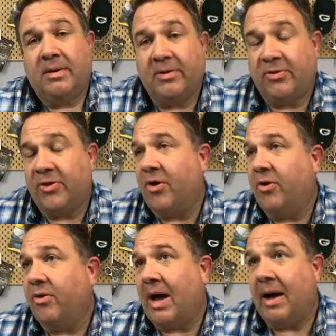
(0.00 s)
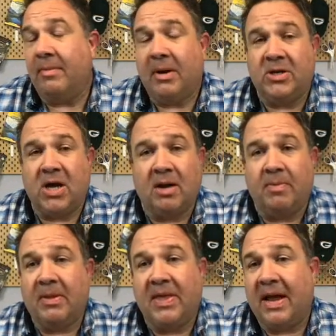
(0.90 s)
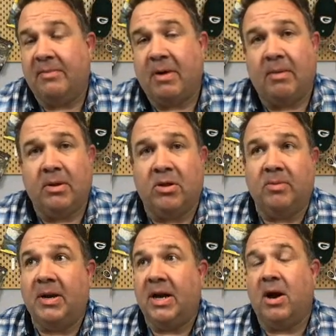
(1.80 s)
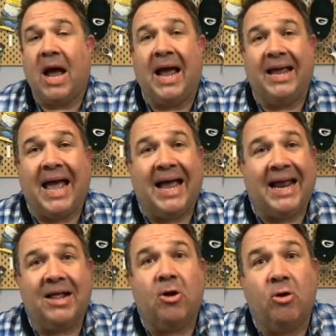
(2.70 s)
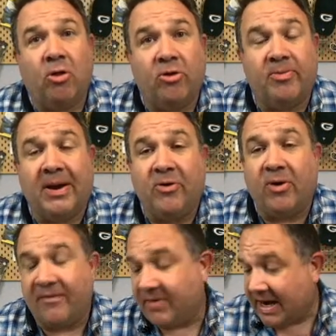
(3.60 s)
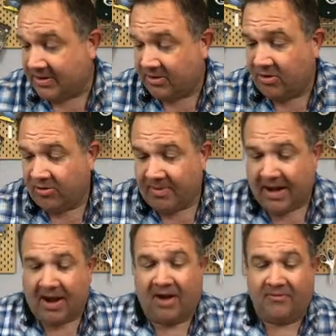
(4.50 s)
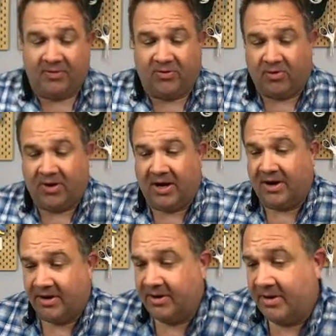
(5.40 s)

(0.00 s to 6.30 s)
So I'm going to talk about that probably a little bit here. I got to go close my door. I forgot to close my office door here.